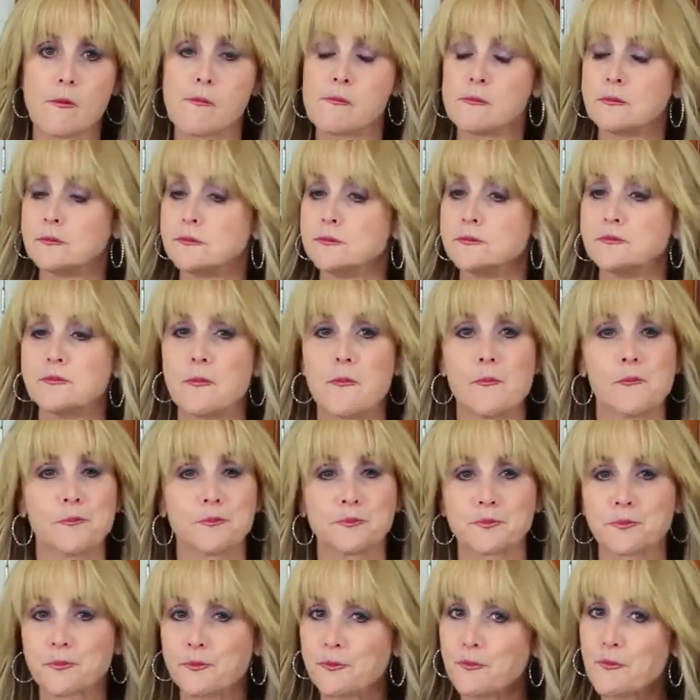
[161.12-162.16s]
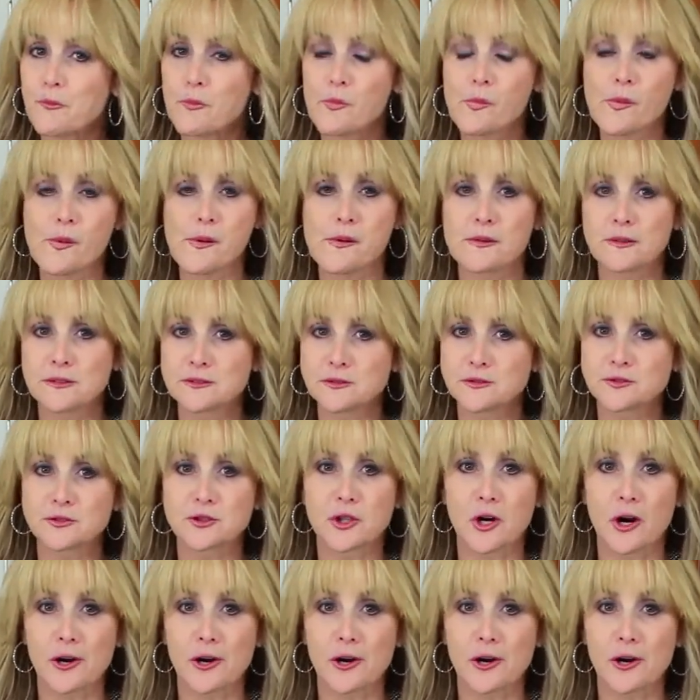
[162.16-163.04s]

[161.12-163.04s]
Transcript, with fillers: Mmm.